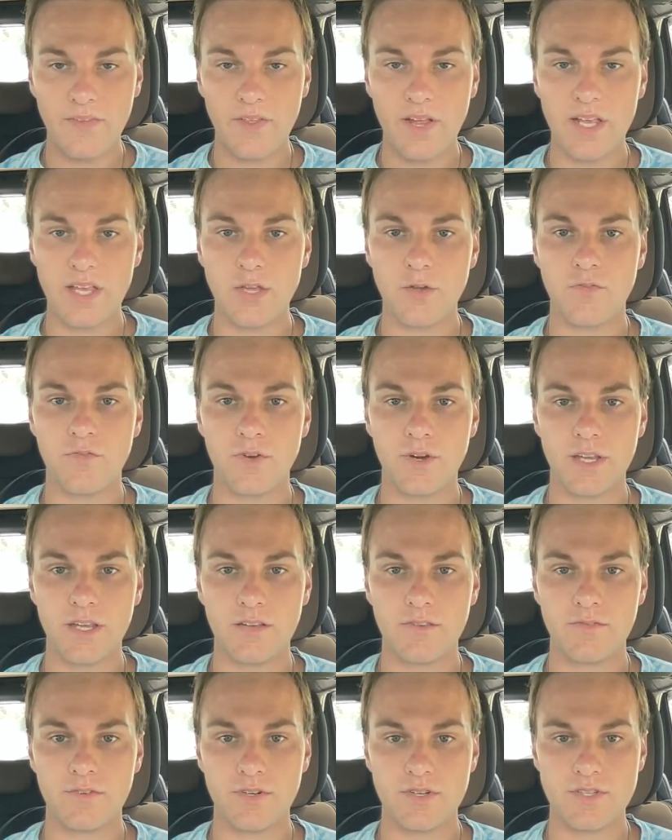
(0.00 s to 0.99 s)
that you
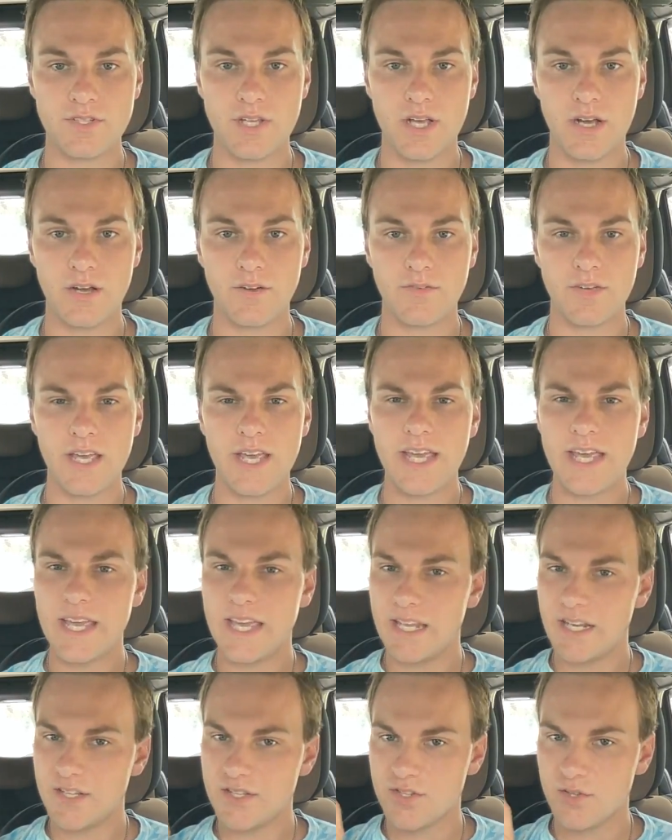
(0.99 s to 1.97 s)
forgive yourself.
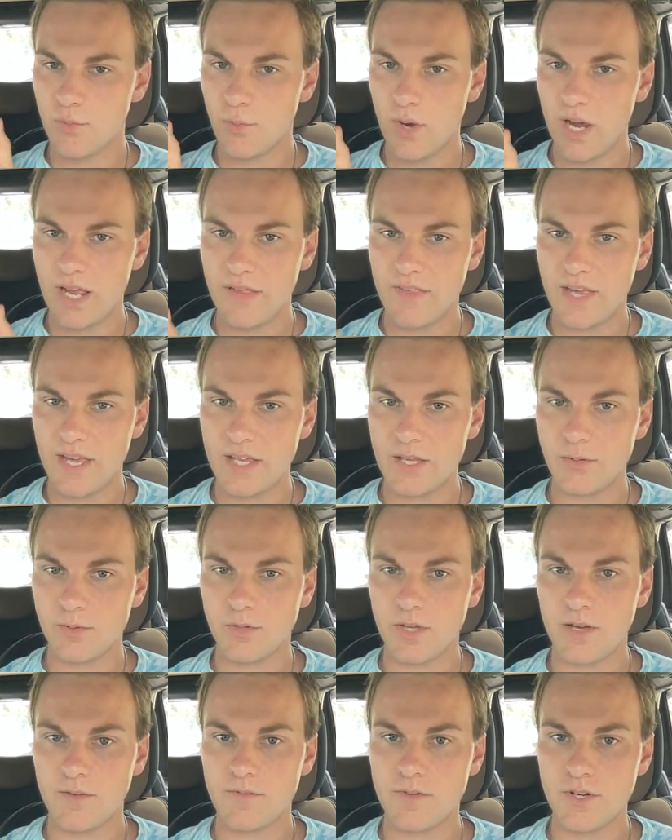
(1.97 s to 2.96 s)
It is the way that you
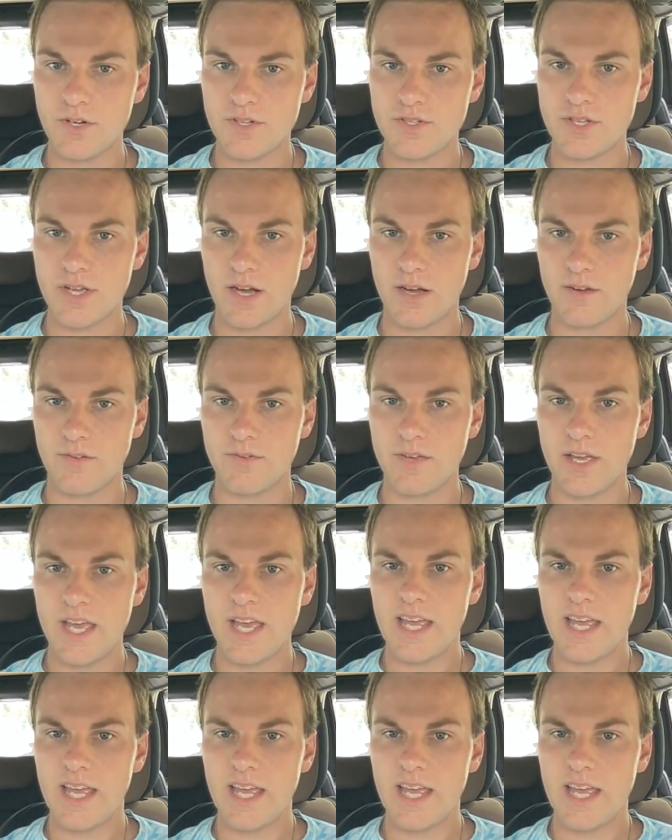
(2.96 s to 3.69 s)
love yourself.